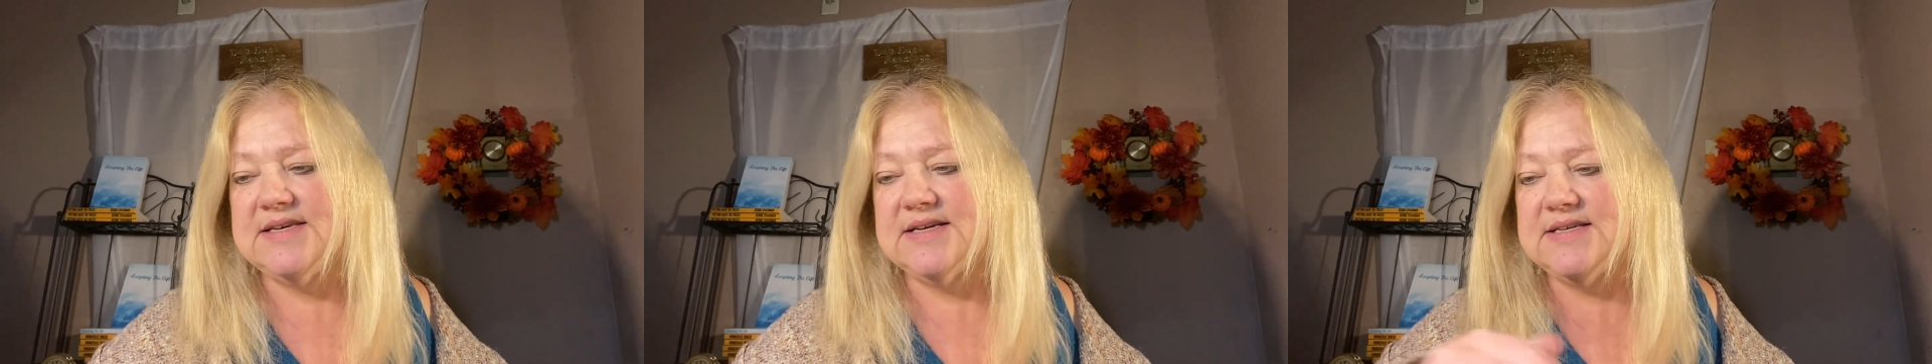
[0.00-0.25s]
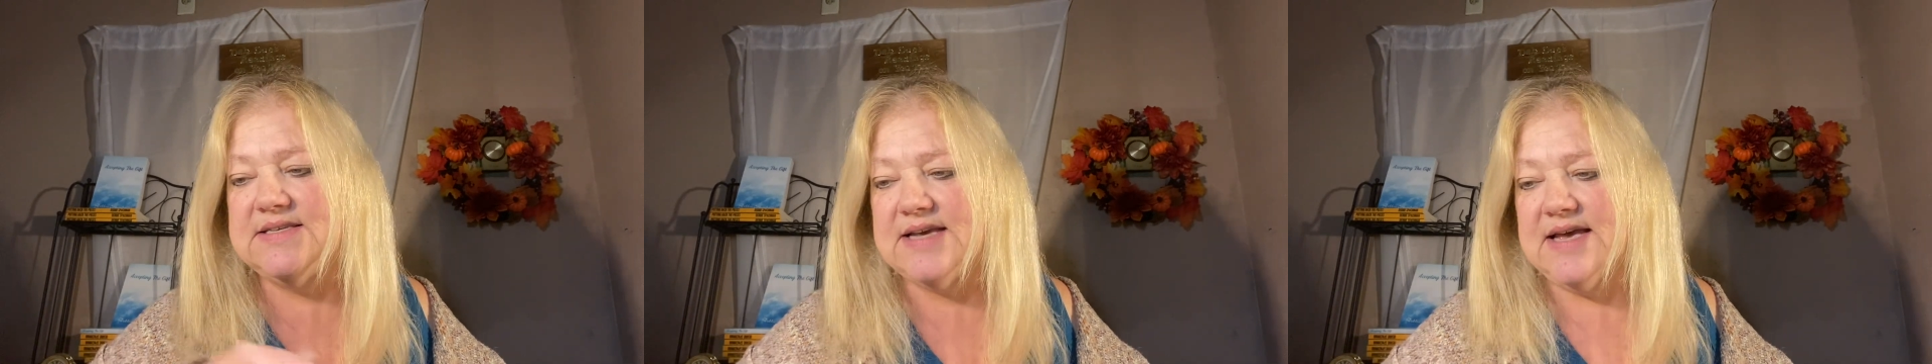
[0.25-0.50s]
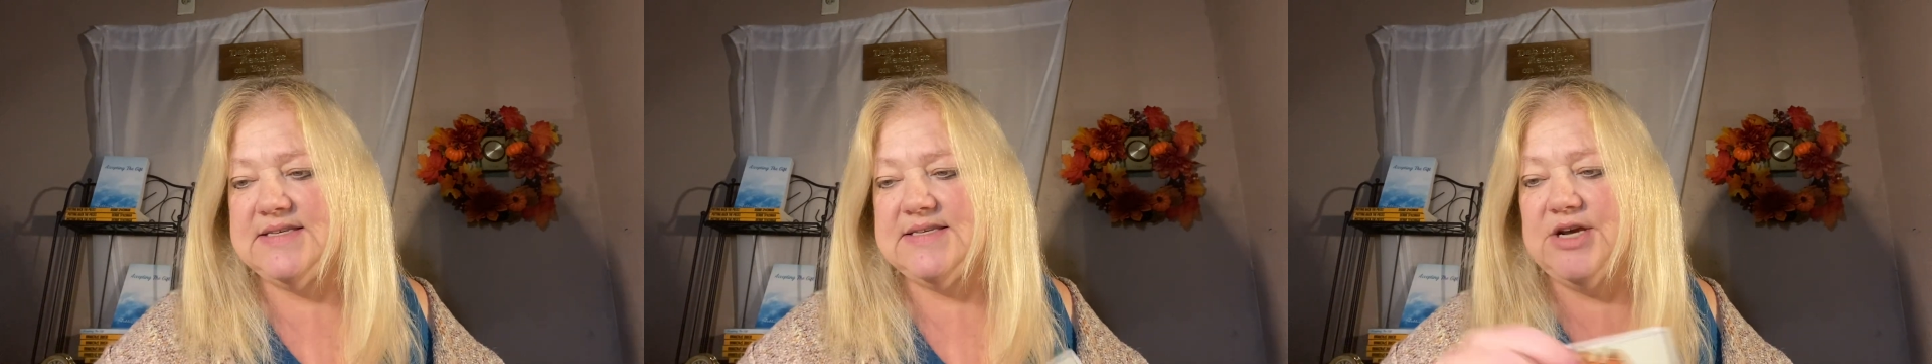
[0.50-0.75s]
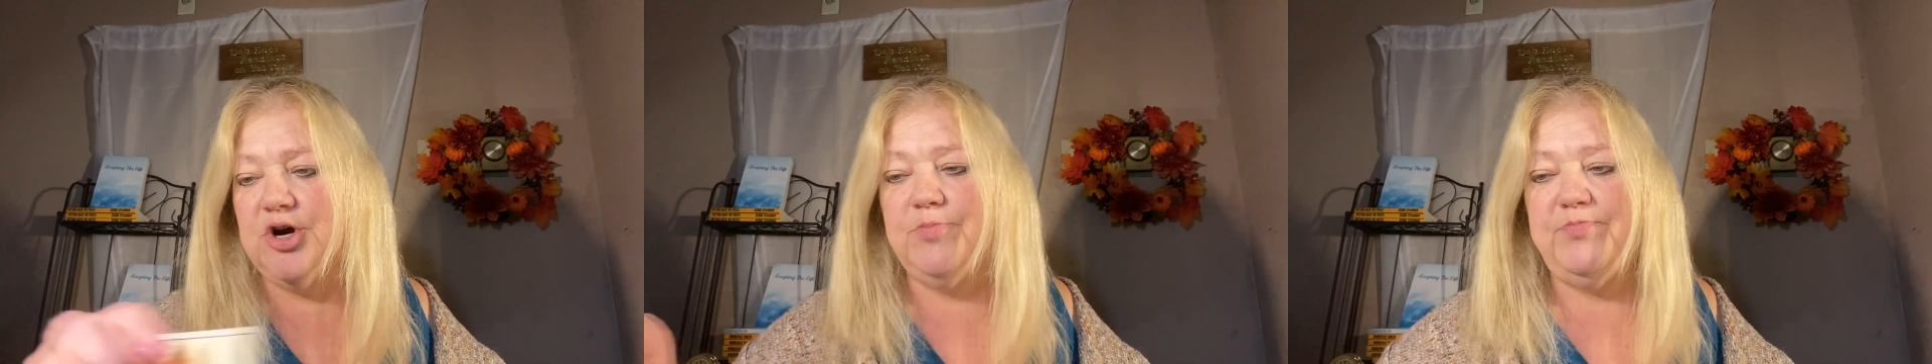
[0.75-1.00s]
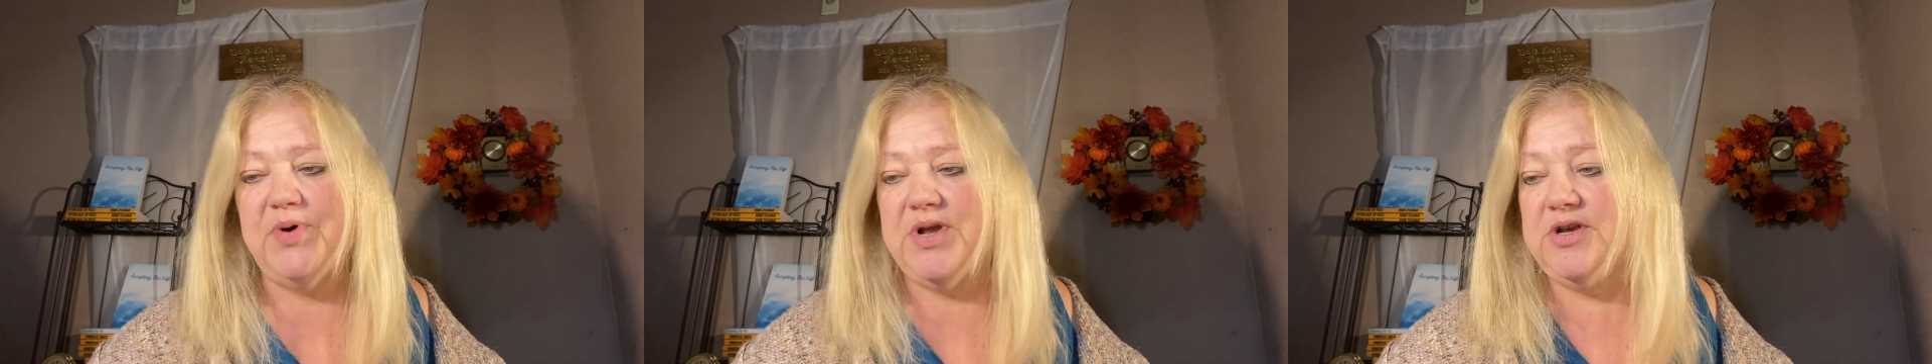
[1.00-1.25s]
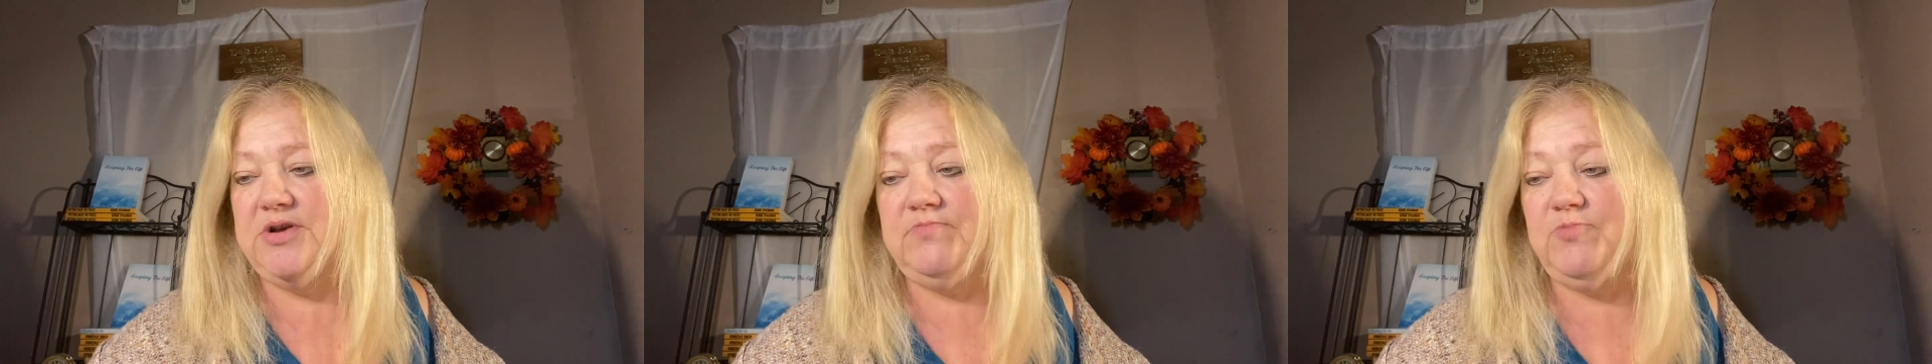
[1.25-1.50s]
success here, but
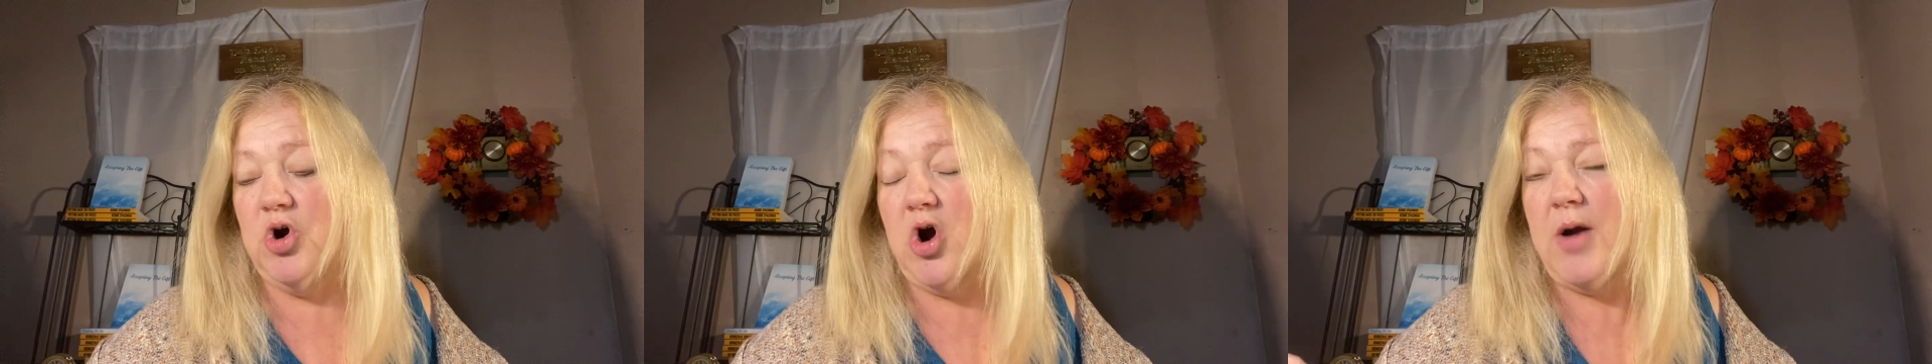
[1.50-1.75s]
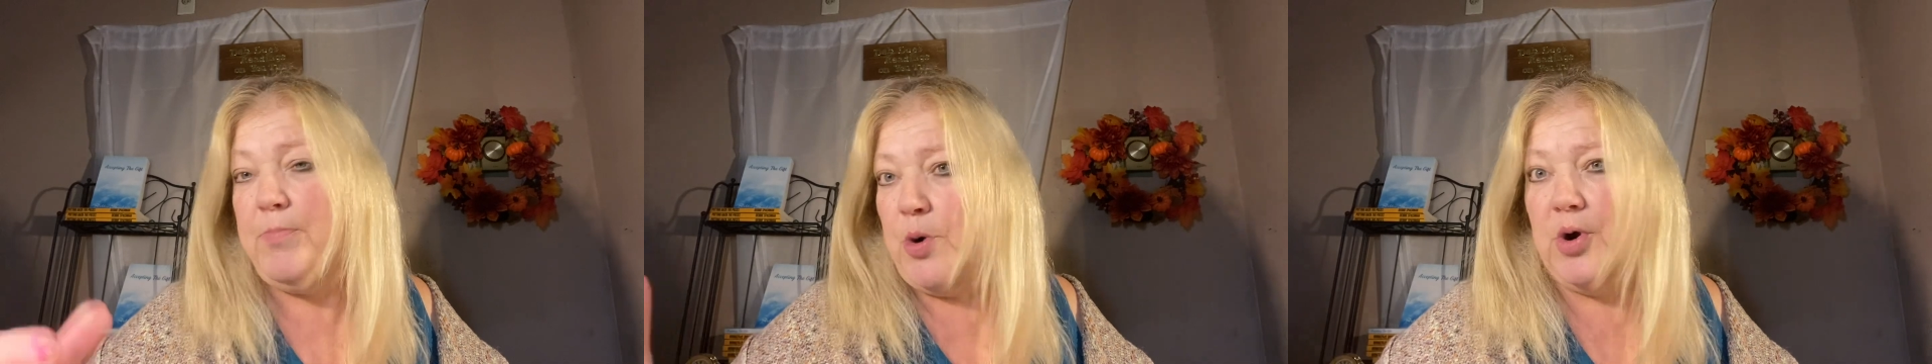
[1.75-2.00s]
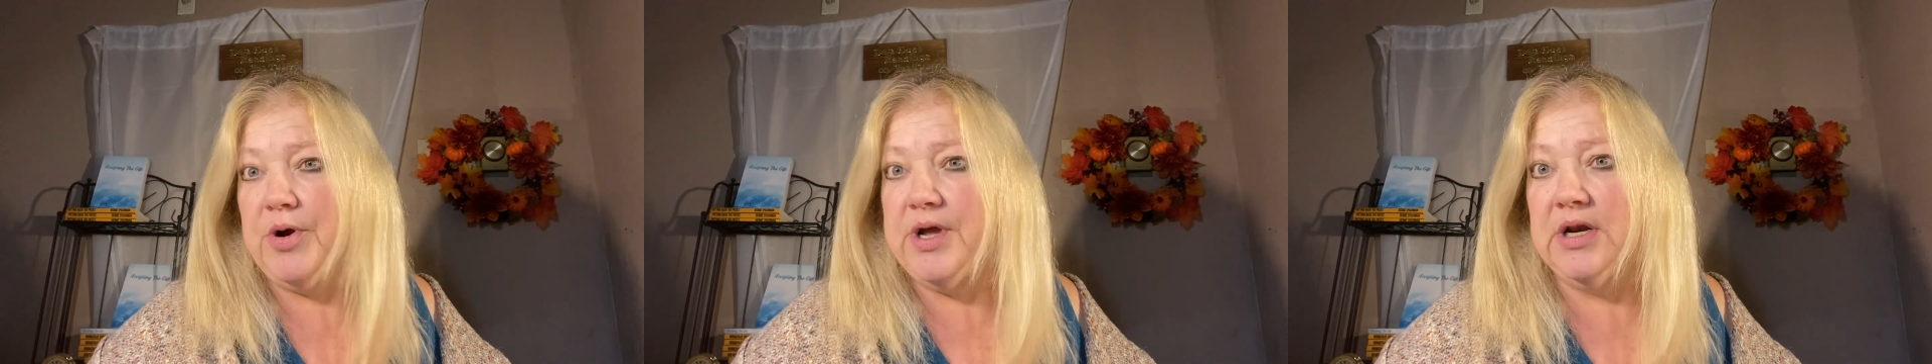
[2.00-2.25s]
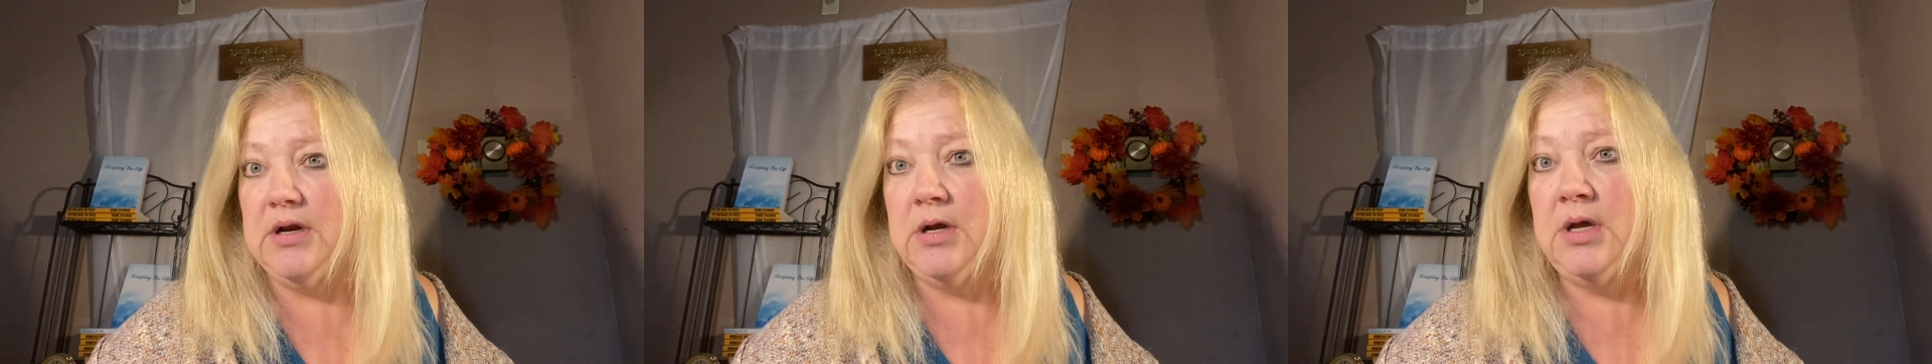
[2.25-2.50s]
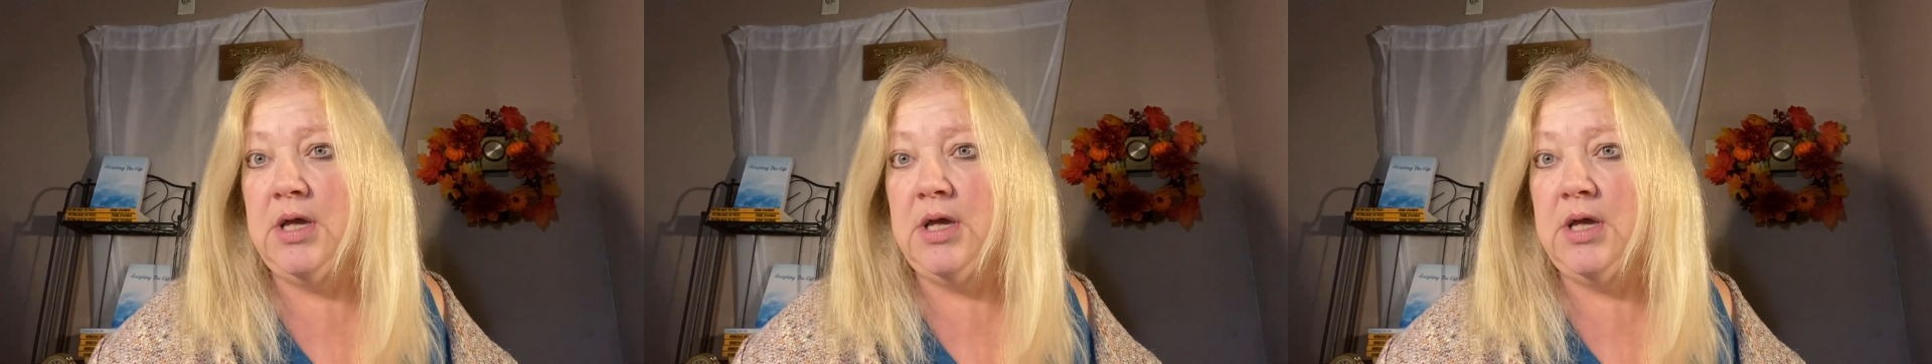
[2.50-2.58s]
you're heartbroken.